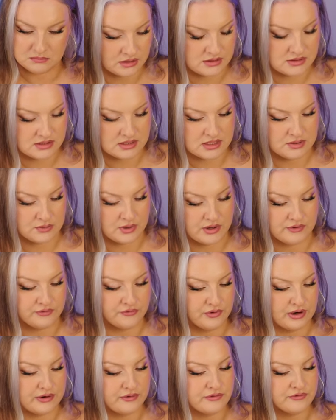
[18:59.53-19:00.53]
Let's see. We got
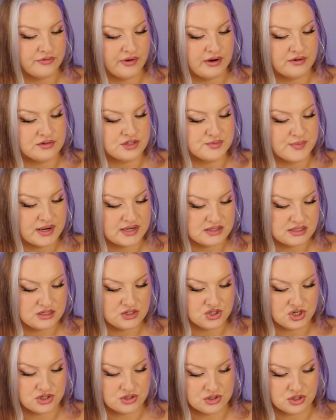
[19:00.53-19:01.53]
Fragrant Fire of Spicy
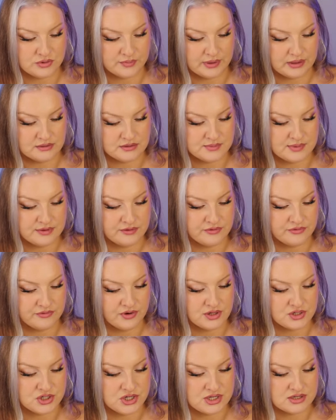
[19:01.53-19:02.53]
Ginger balanced by
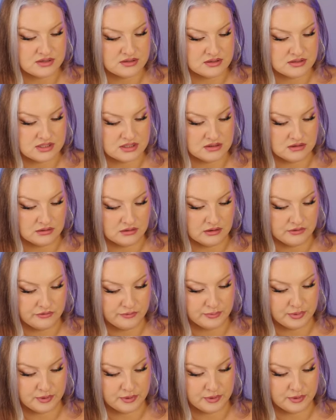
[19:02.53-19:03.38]
Refreshing Zeal of